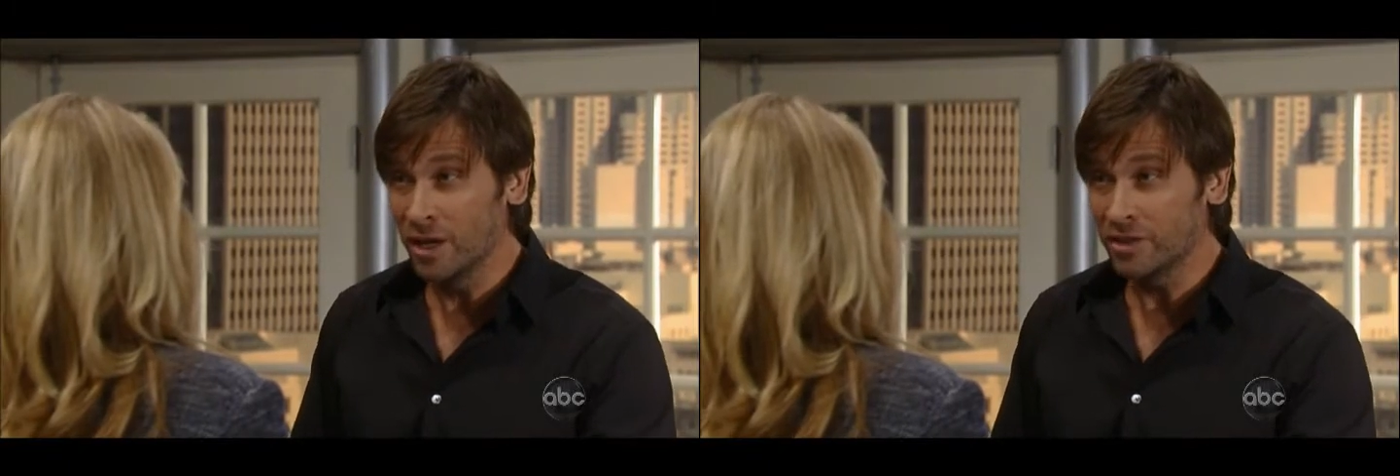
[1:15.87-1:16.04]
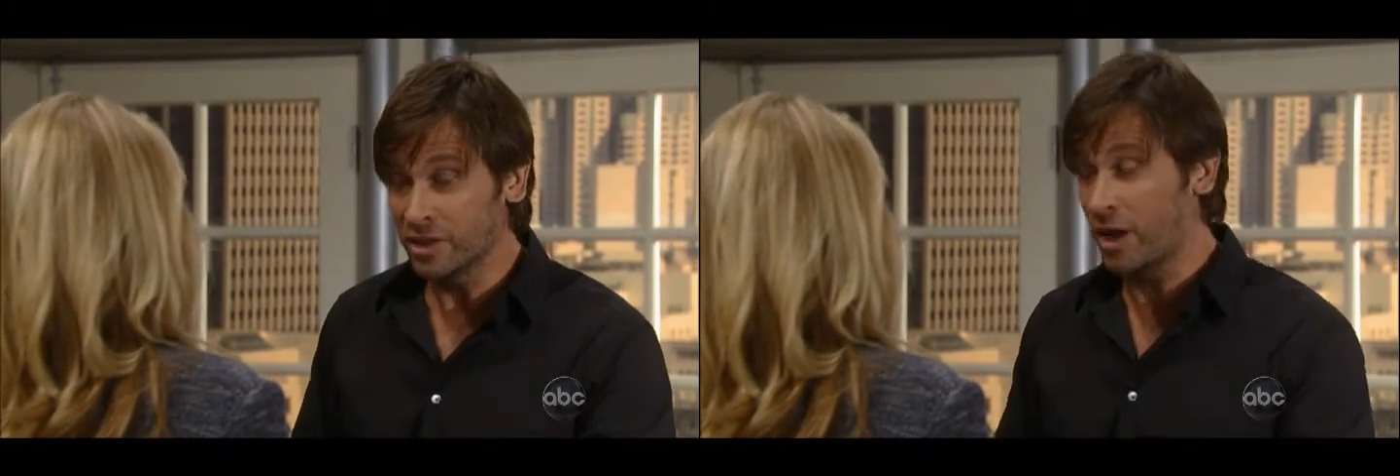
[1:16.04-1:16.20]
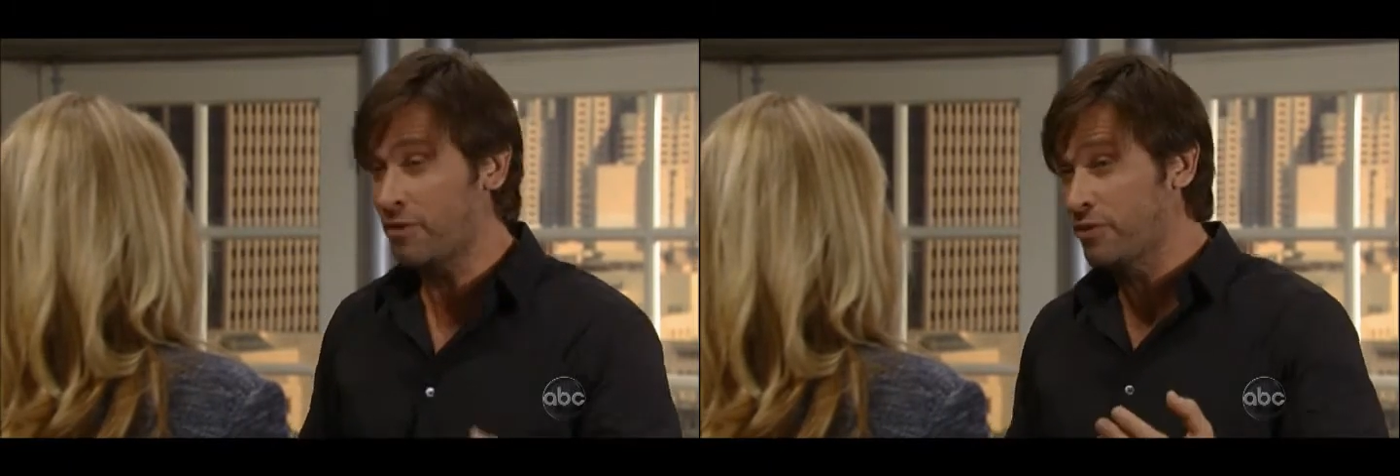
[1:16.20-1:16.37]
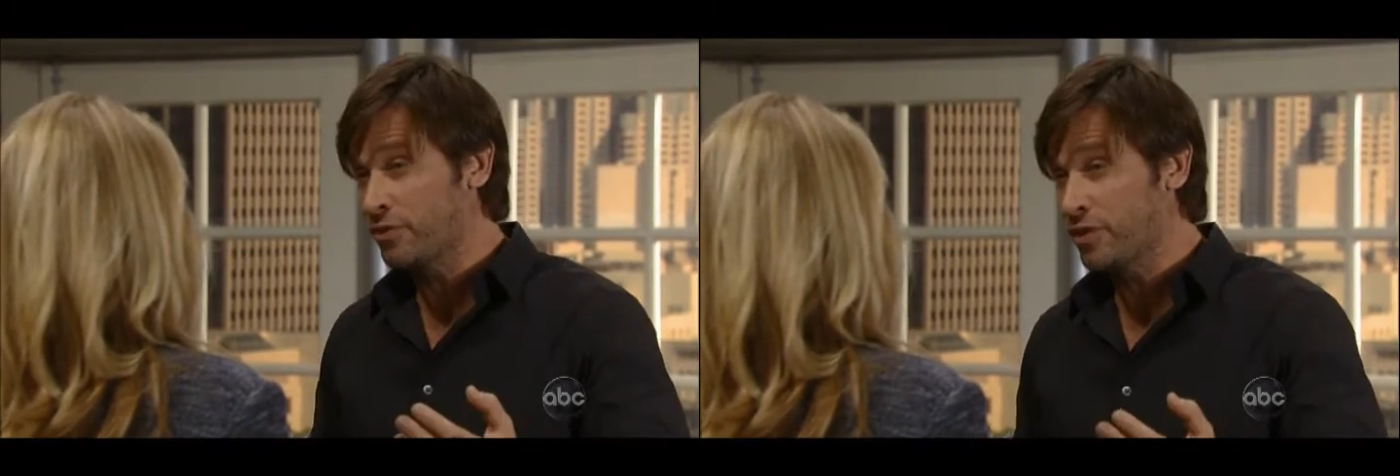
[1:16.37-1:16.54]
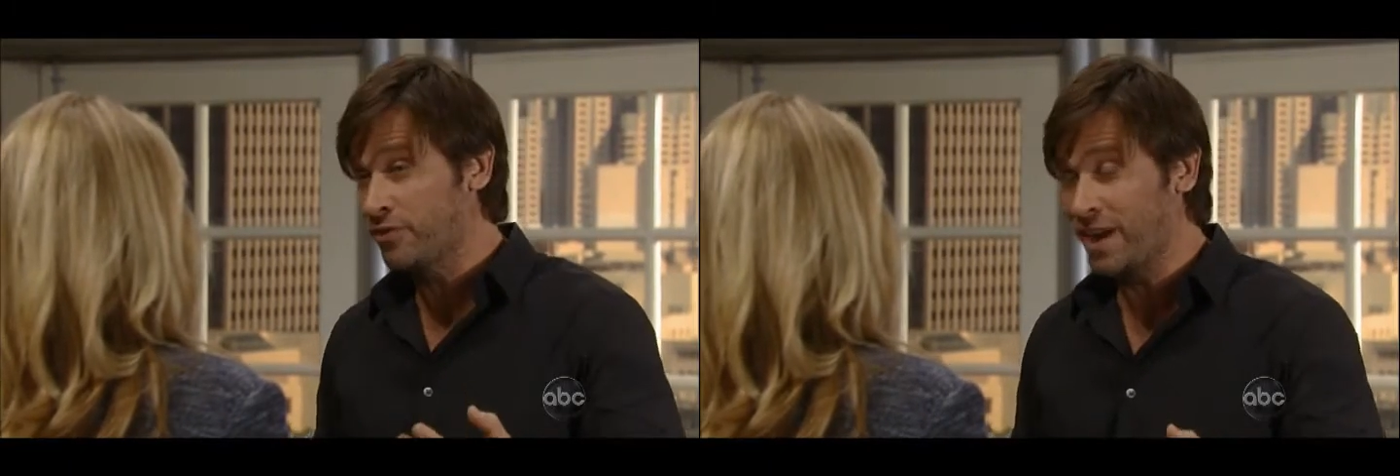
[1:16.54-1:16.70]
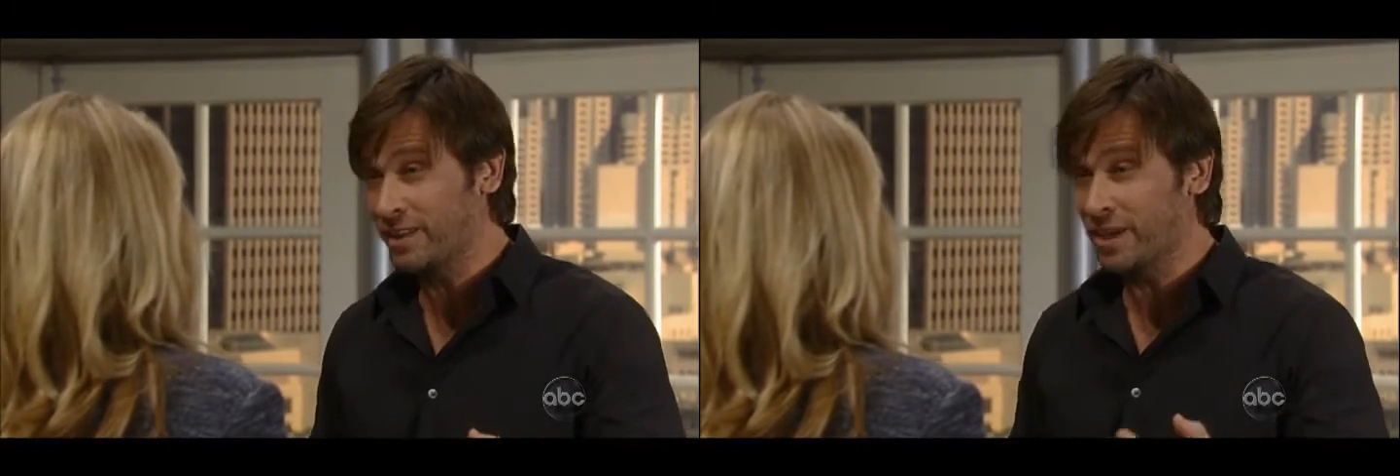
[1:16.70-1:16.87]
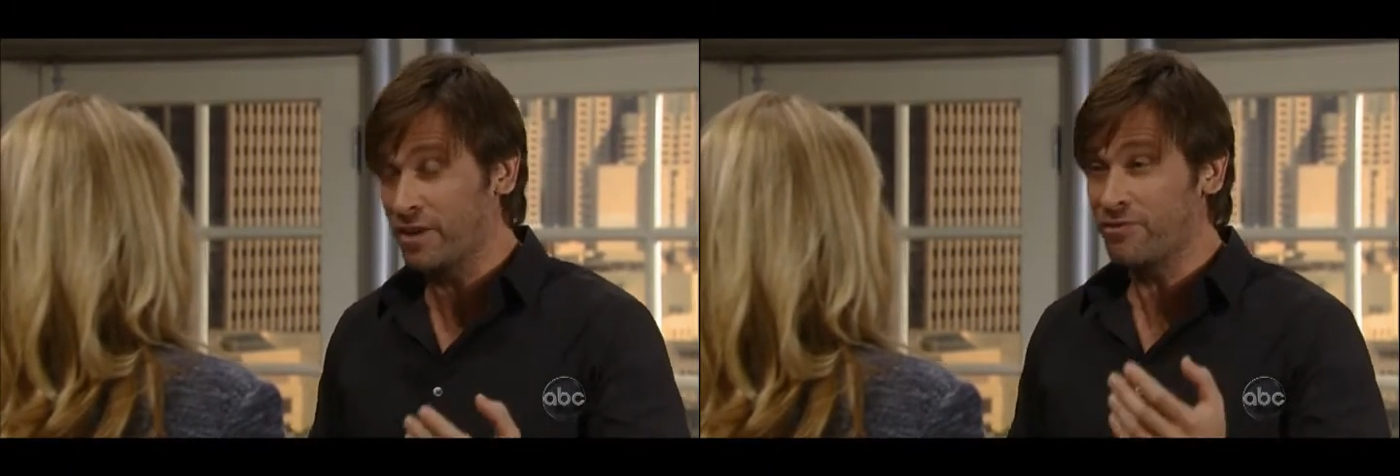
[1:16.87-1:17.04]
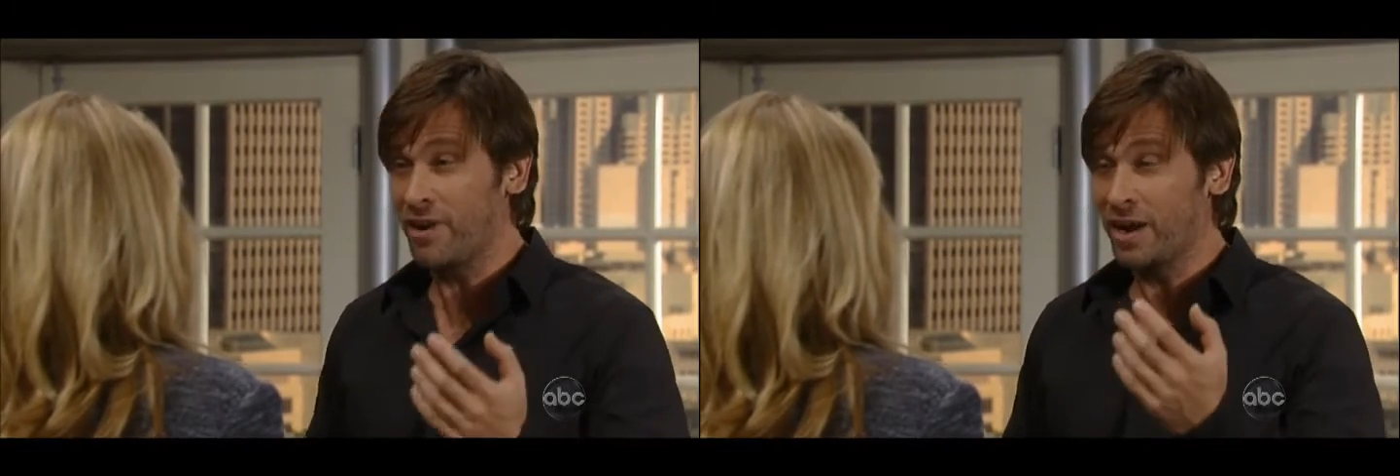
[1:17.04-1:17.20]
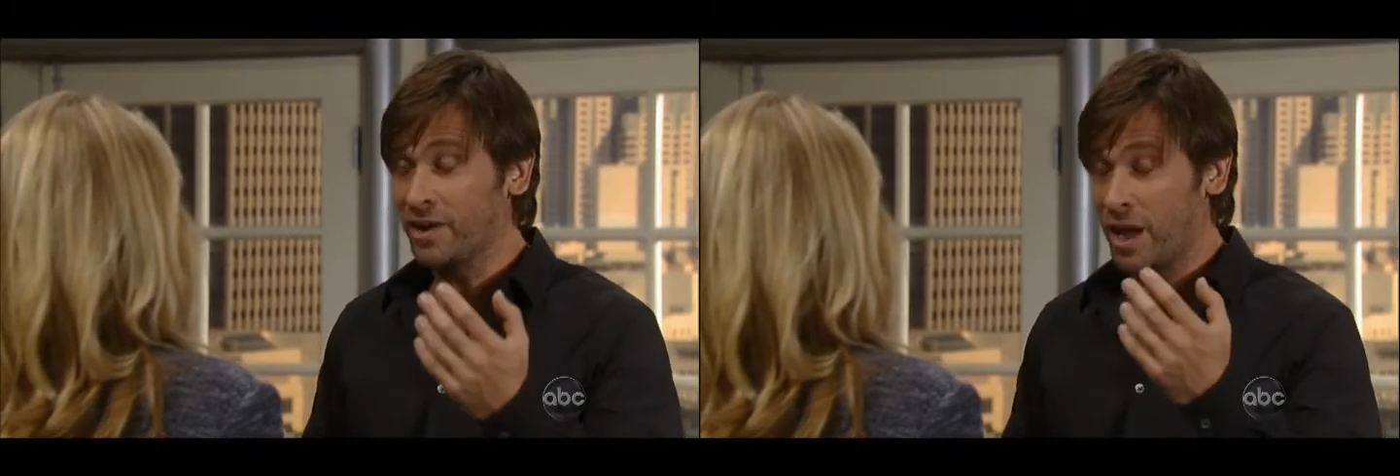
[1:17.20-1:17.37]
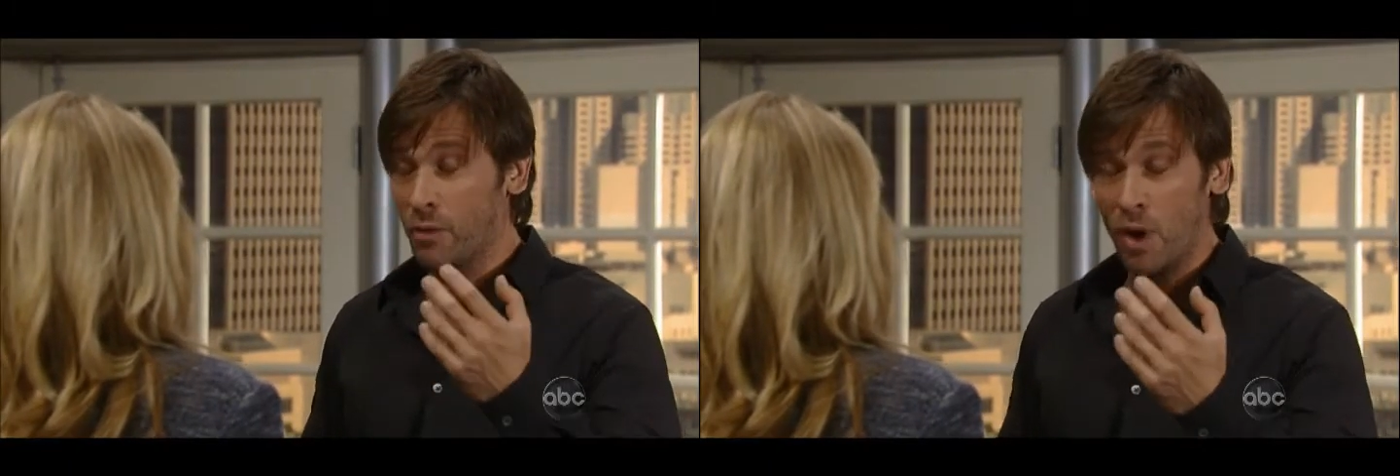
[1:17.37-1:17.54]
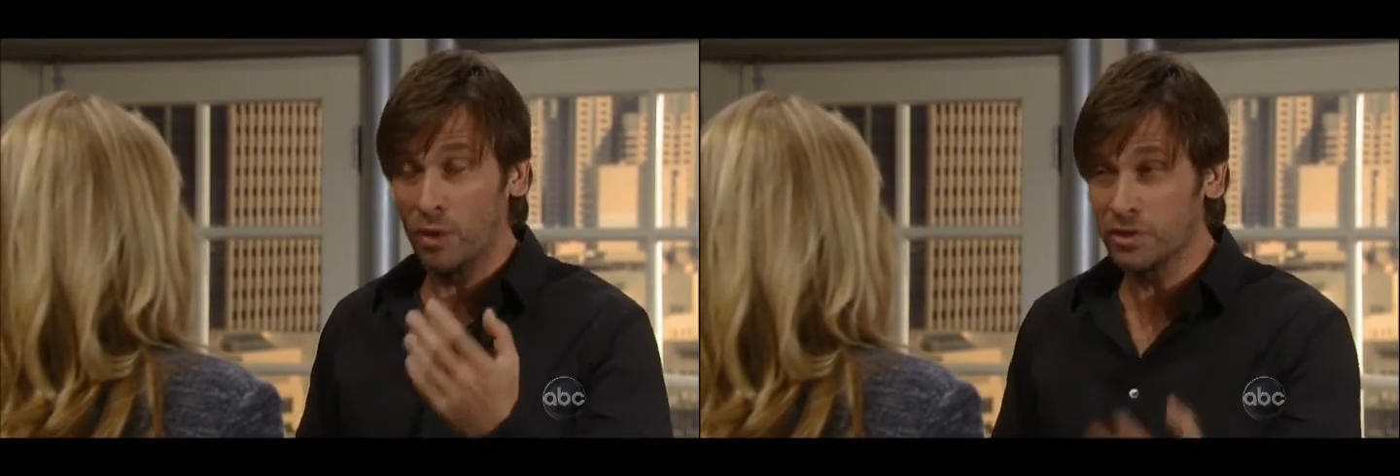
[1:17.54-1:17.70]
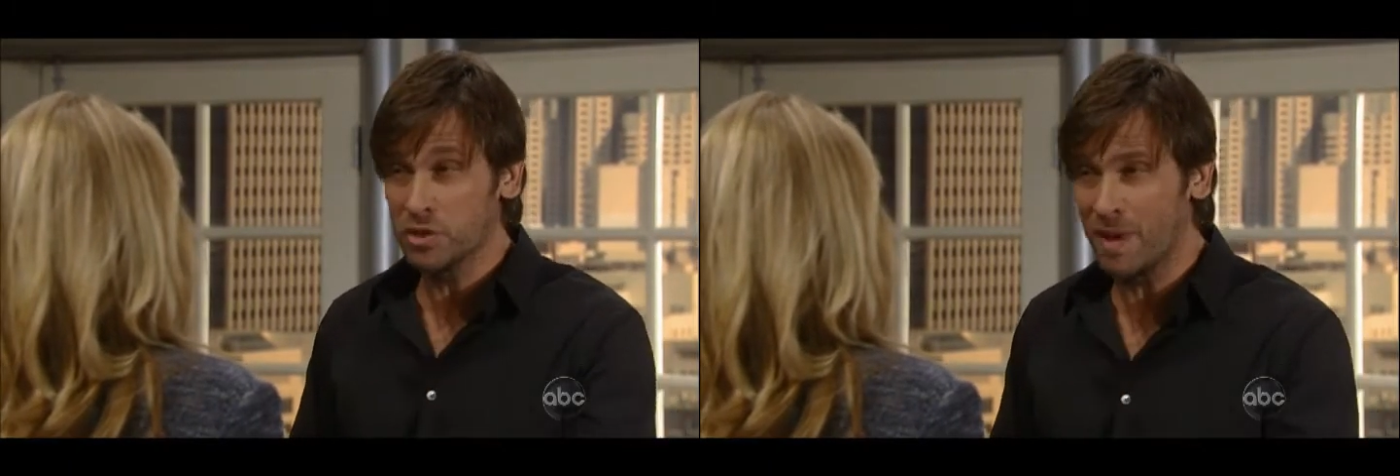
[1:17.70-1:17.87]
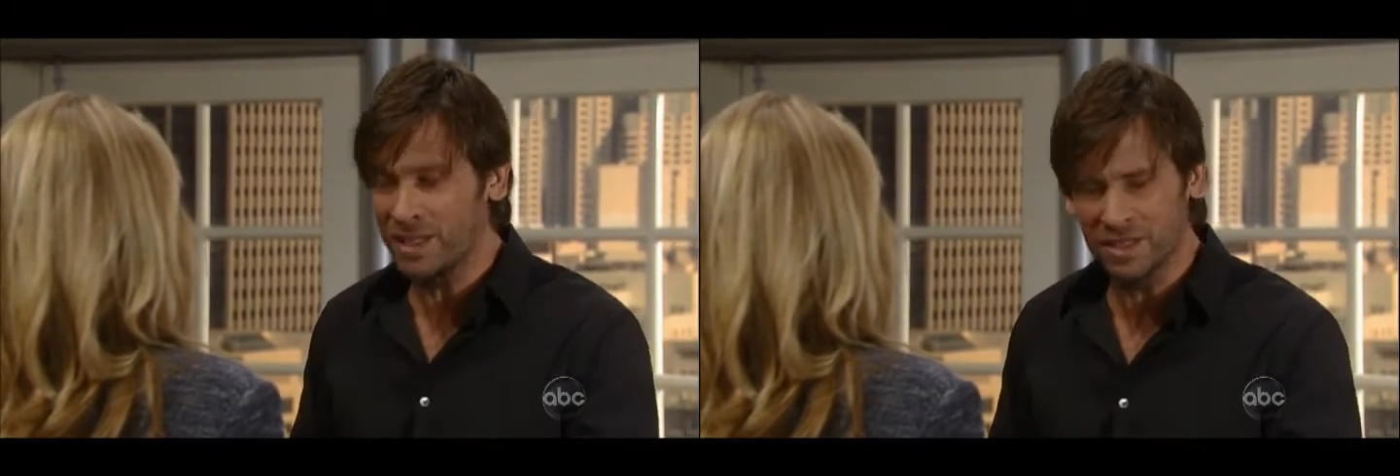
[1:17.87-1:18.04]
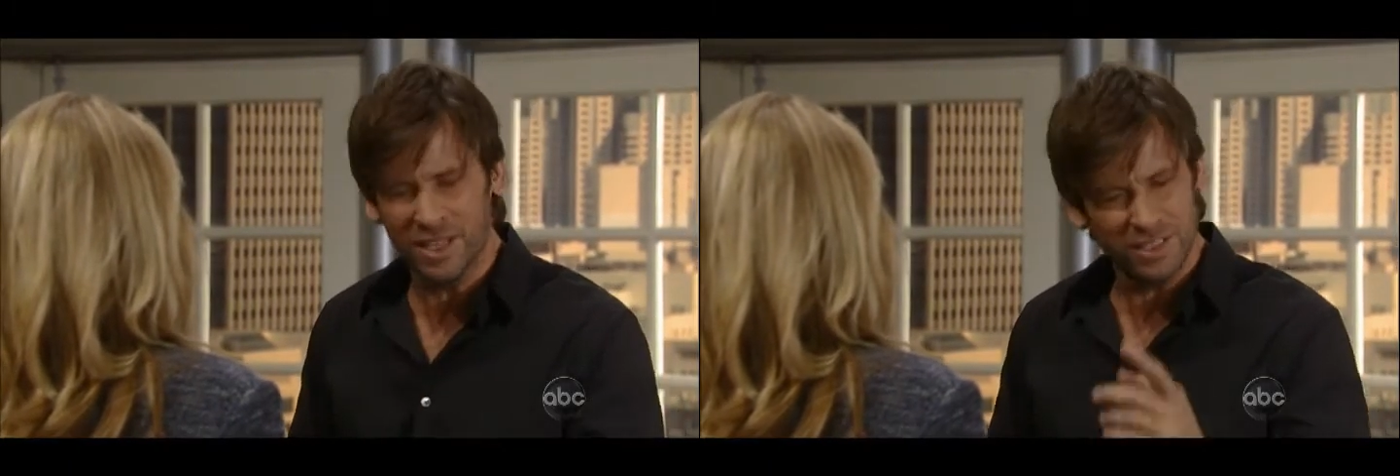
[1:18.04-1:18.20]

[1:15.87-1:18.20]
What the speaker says: to cover for the fact that I fired a well-respected,